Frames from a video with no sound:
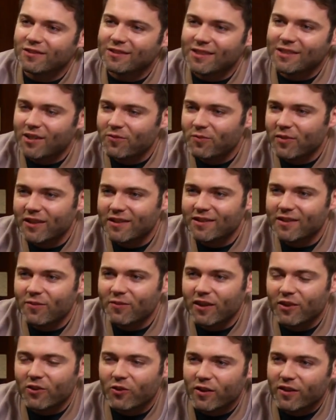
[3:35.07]
Instead of being
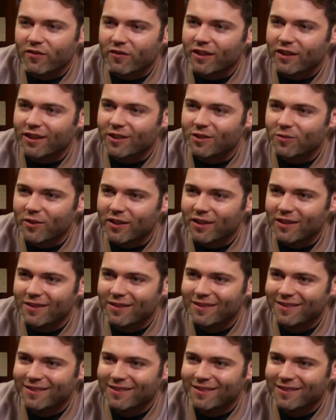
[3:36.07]
something horrific, it'll be